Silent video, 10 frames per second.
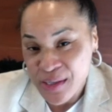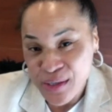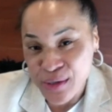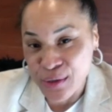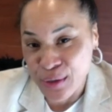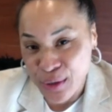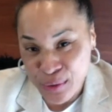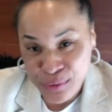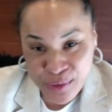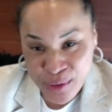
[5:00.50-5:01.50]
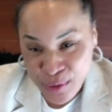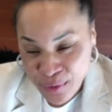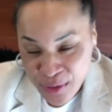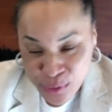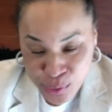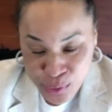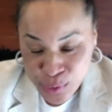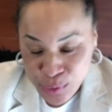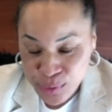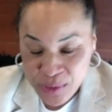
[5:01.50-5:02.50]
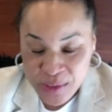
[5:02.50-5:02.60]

You know, they'll get through.